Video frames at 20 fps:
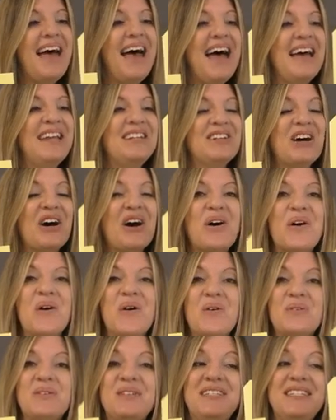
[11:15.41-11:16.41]
and
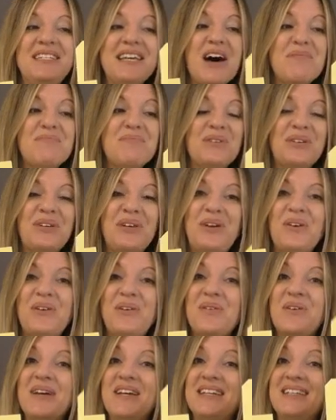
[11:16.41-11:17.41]

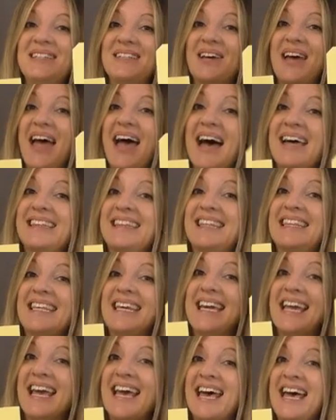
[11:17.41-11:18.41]
OW is at
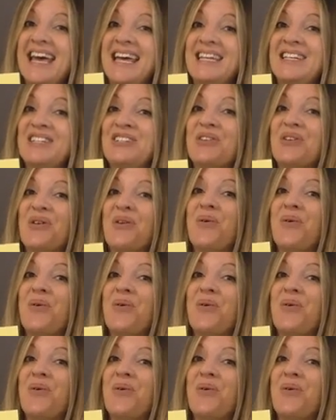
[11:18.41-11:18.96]
the end,